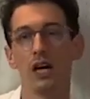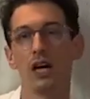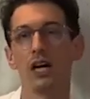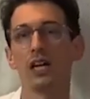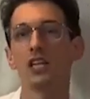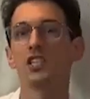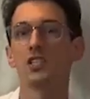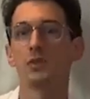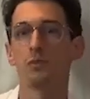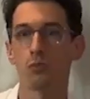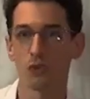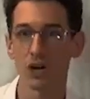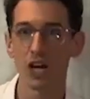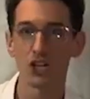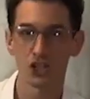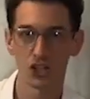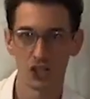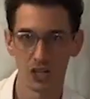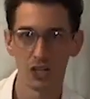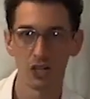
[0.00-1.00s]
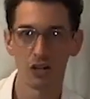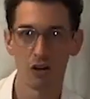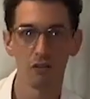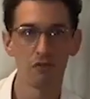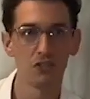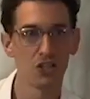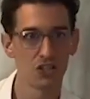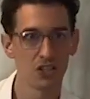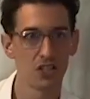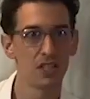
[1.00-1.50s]
expression of
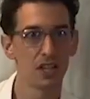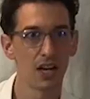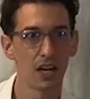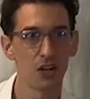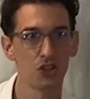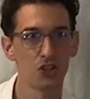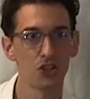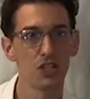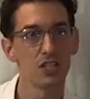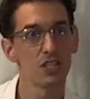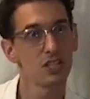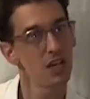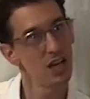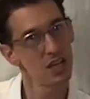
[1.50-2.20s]
this intelligence.